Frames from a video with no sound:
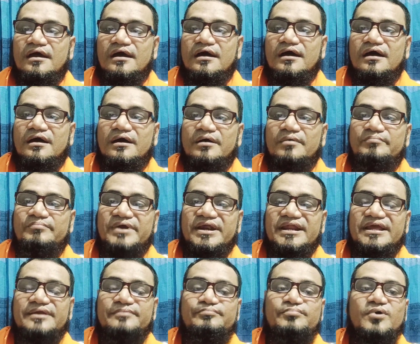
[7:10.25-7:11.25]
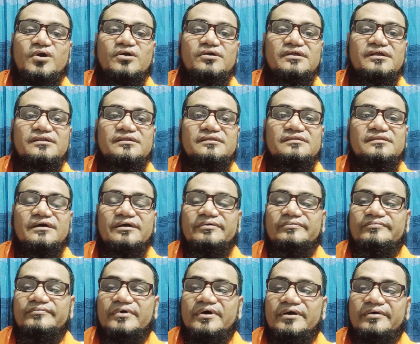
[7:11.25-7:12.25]
Very important
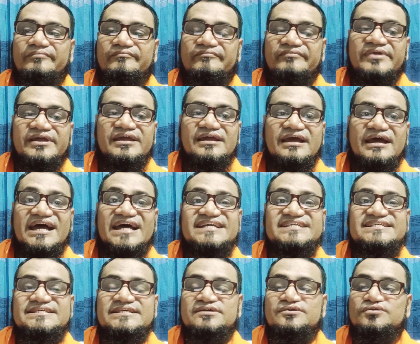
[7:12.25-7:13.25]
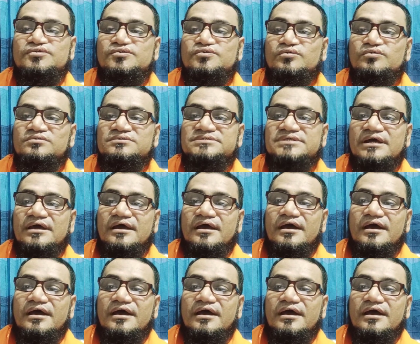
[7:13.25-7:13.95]
the free SEO tools.